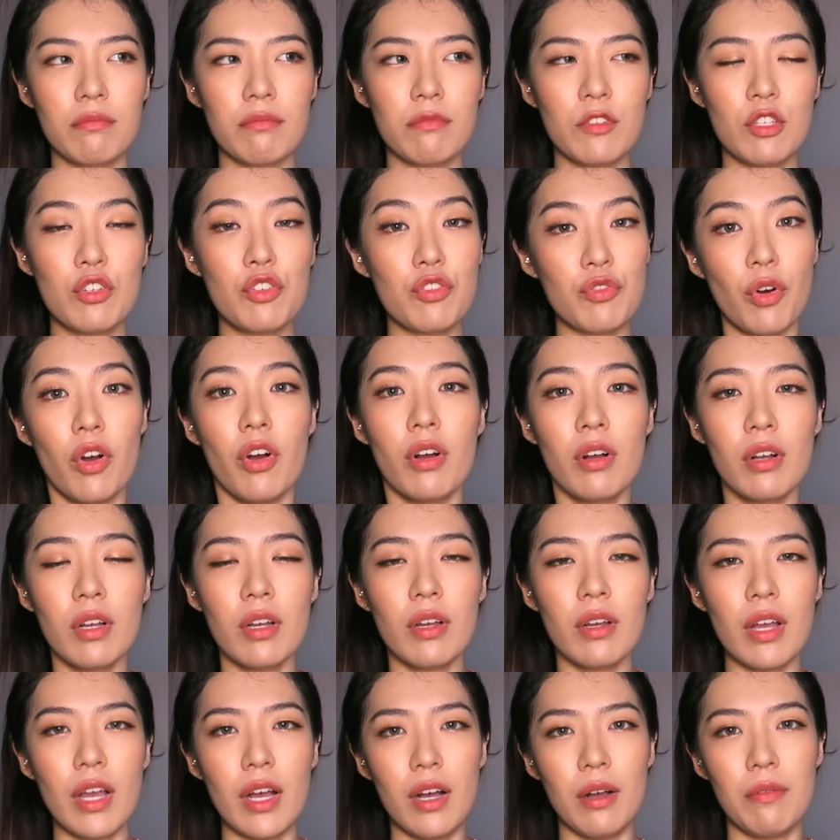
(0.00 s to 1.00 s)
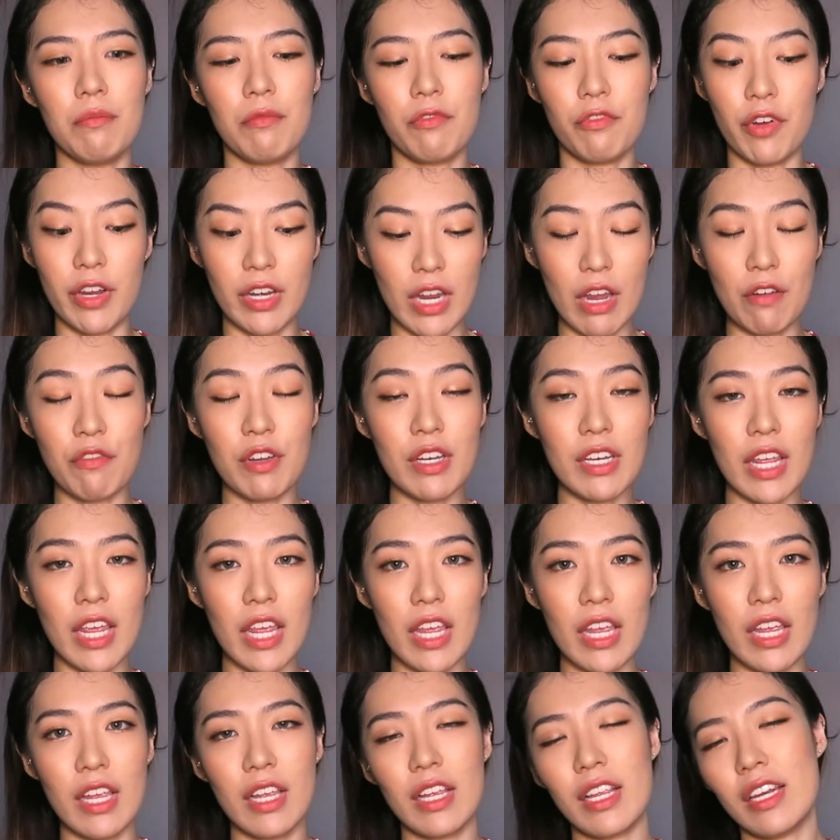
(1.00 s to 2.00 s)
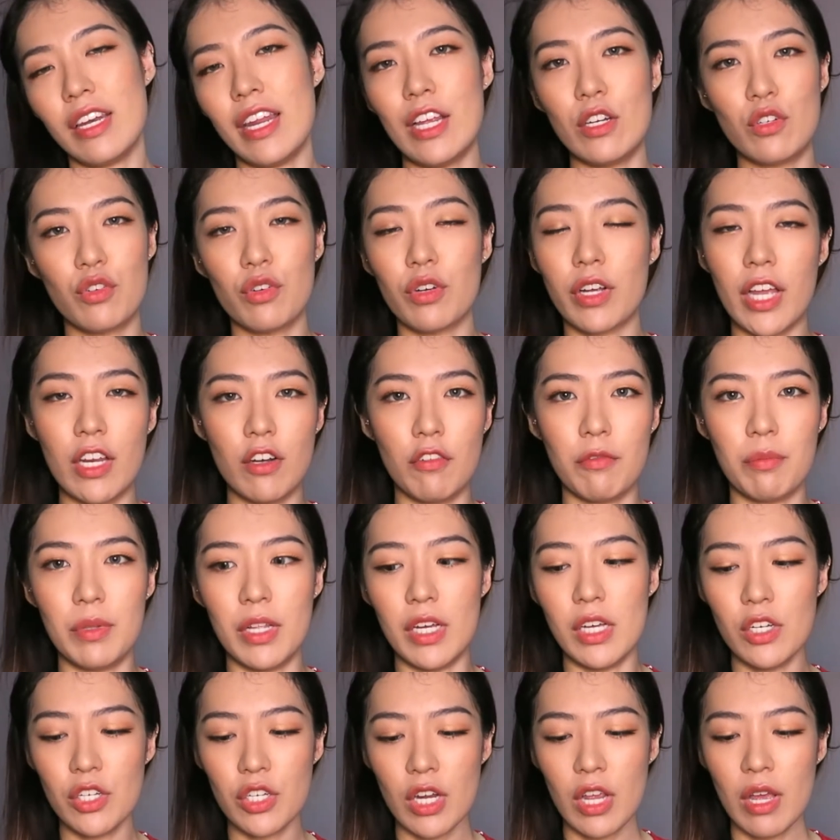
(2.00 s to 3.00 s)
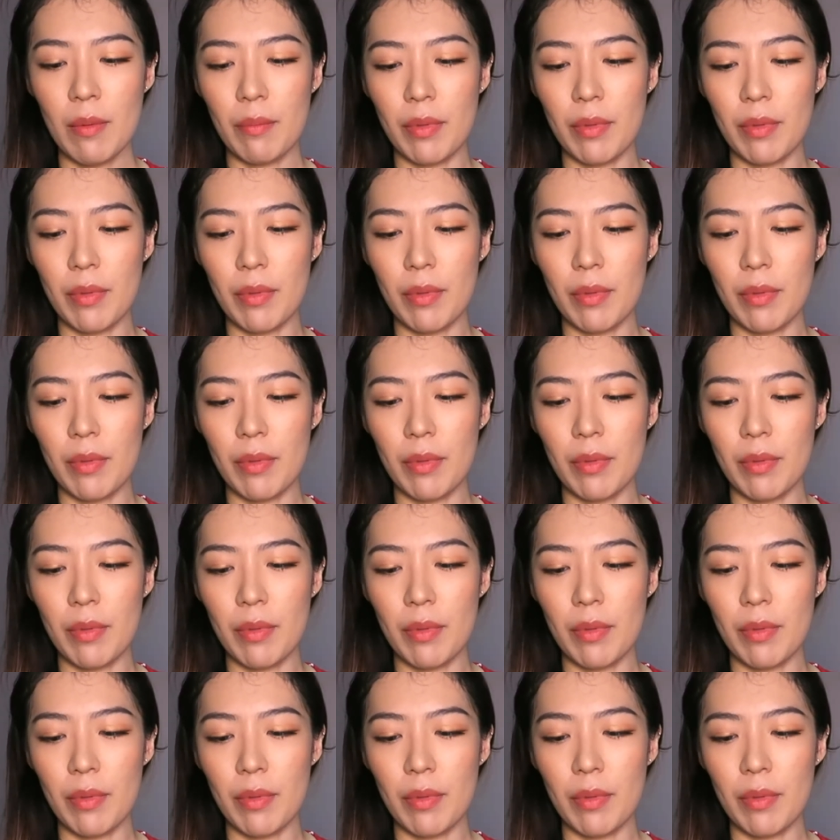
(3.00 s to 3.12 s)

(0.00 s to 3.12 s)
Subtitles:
strong for an everyday natural kind of blush.